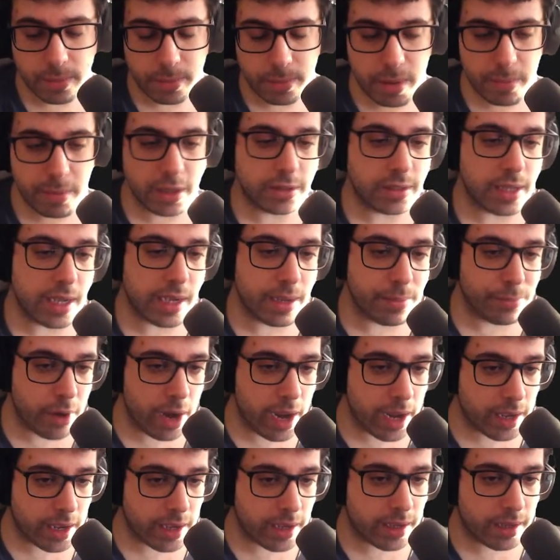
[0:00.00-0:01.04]
Maybe I'll take a
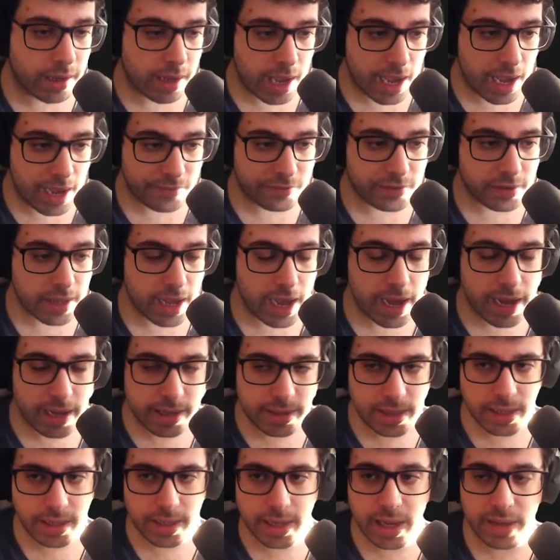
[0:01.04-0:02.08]
break after that. I
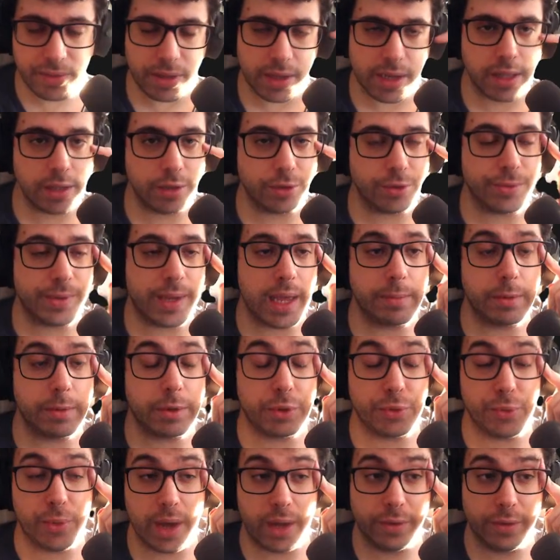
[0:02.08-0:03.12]
think I'll do game
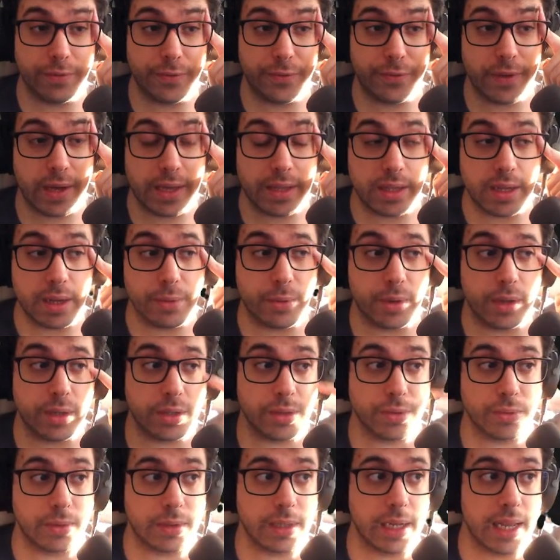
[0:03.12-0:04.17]
12. I think I want to
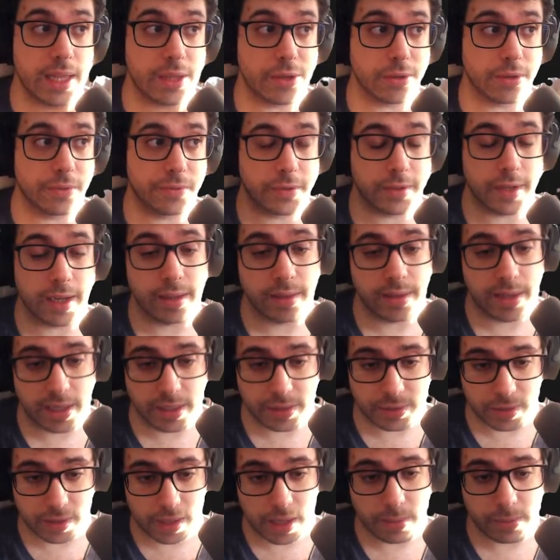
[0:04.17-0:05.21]
do The Legend of Zelda
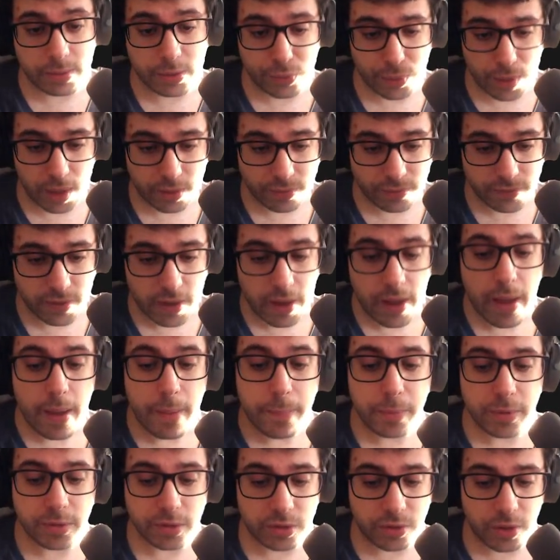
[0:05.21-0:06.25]
as a game 12,
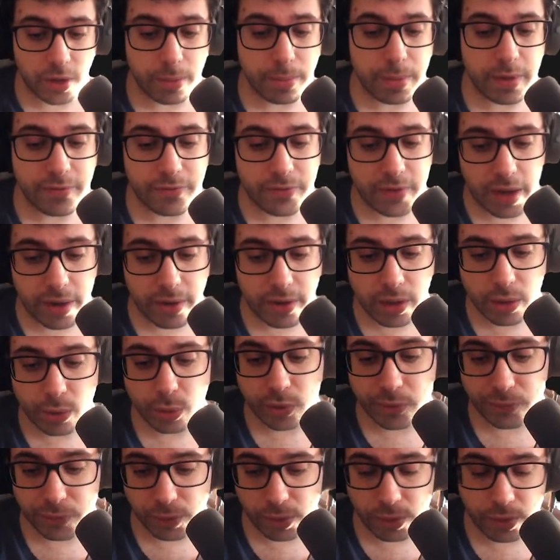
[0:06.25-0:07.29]
because it's going to be very
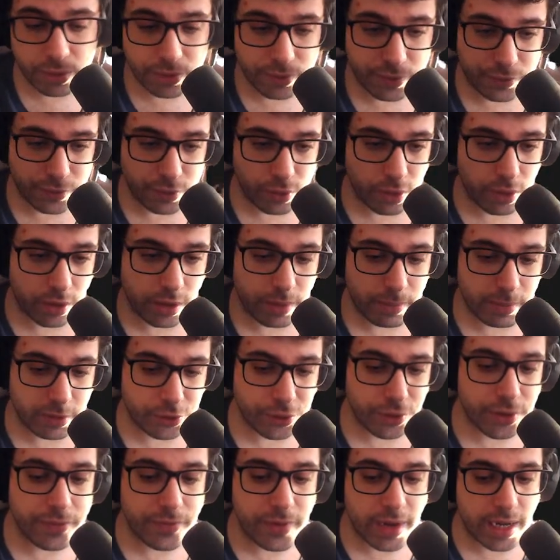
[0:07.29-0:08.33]
useful for the
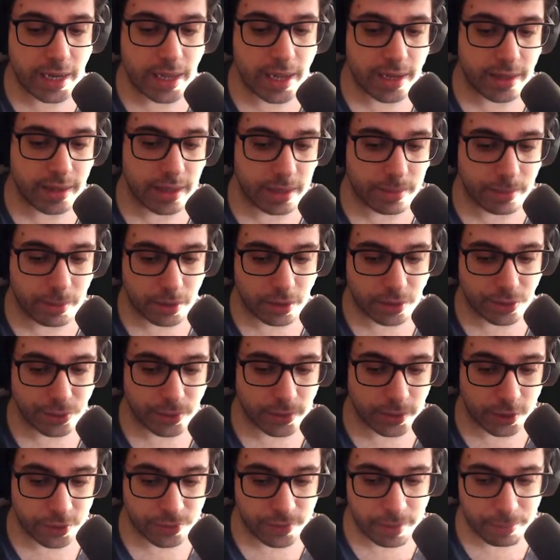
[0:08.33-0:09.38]
Metroidvania that I'm going to do
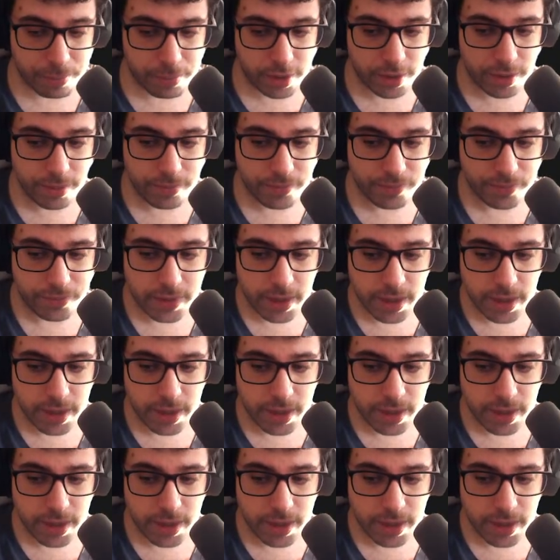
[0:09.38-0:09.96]
in November.